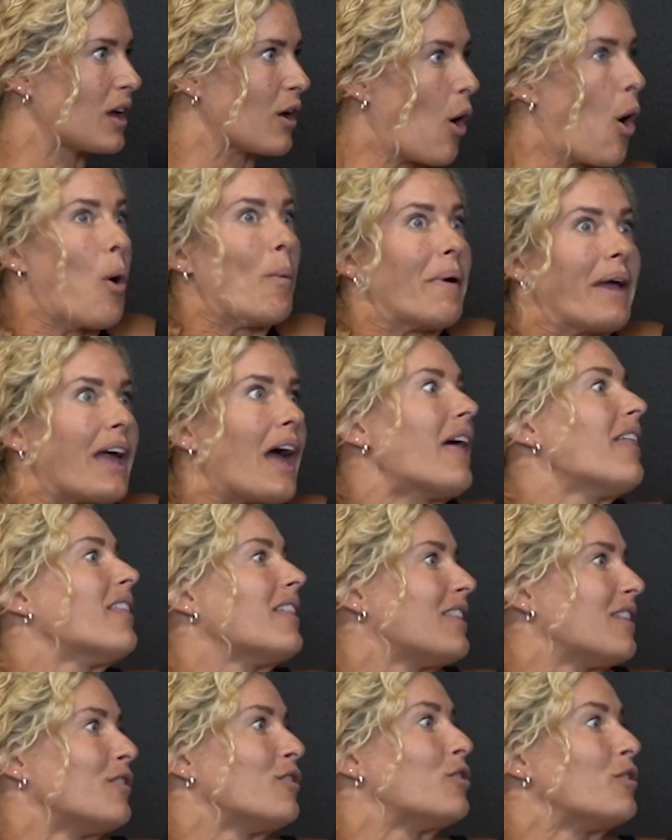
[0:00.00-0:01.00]
like, oh my
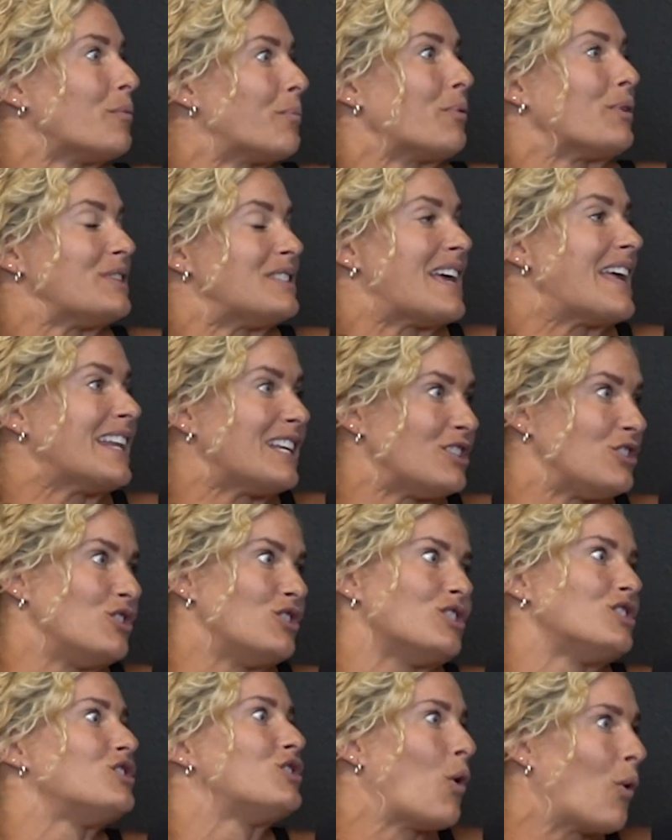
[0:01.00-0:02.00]
God, the percentage
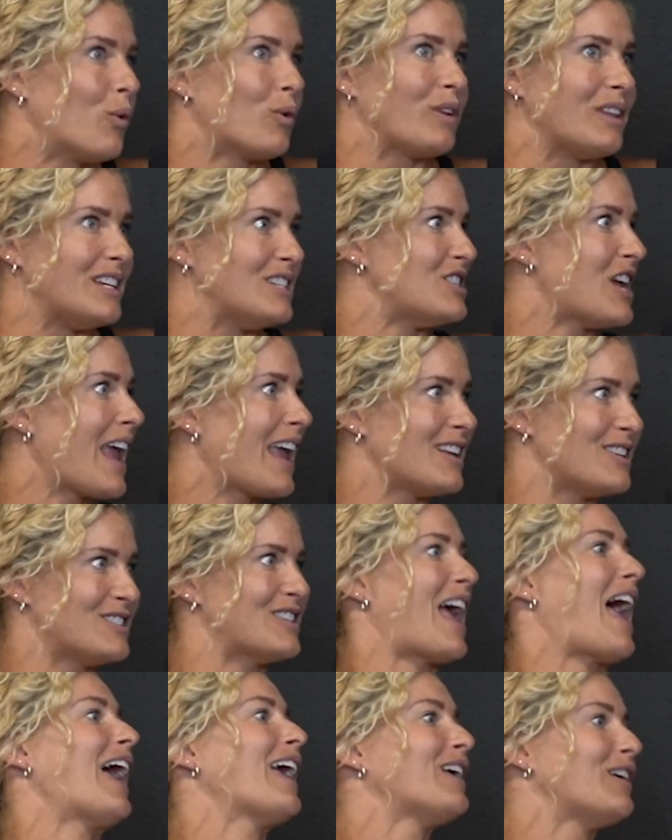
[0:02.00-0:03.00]
just totally
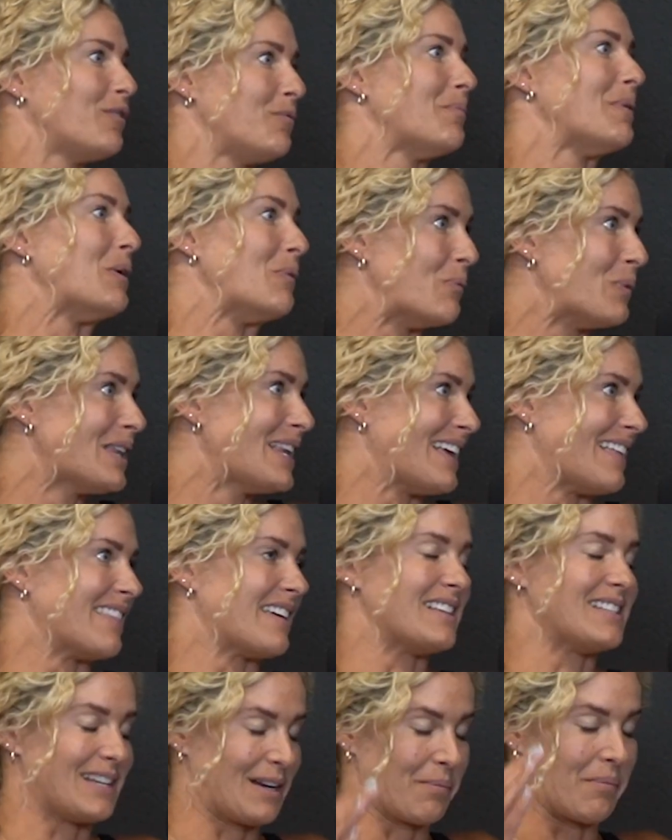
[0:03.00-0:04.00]
changed. I could be winning
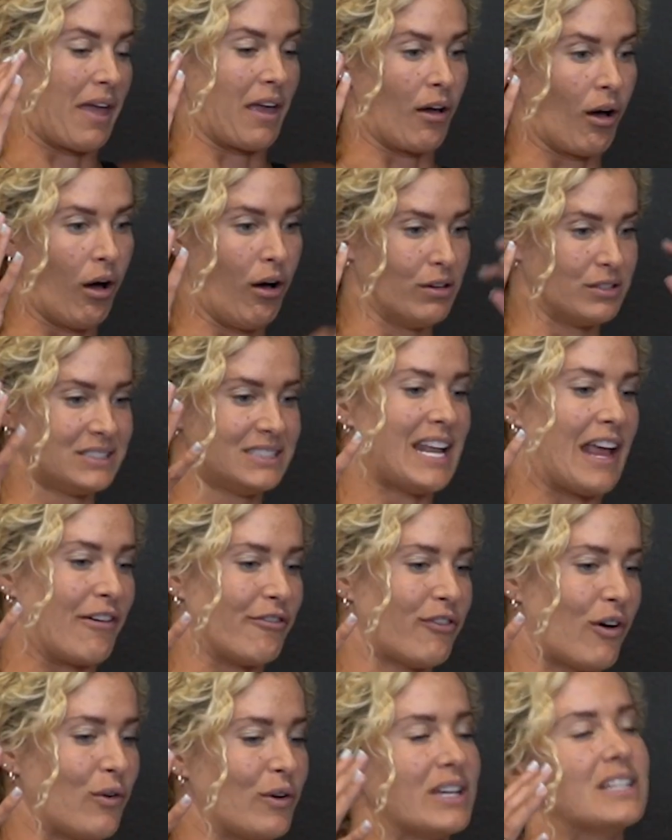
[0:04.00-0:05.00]
this. And I'm like, oh, stay
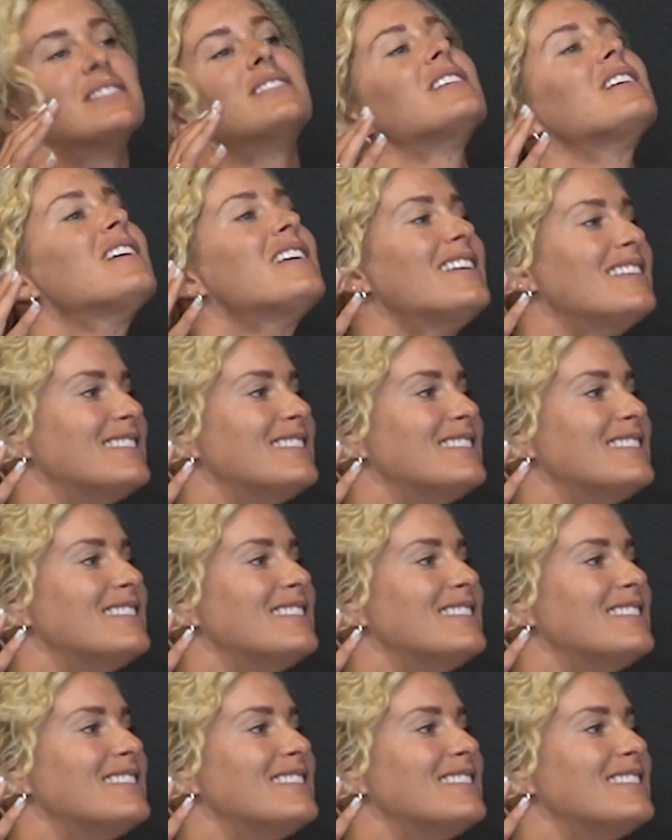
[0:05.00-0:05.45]
focused.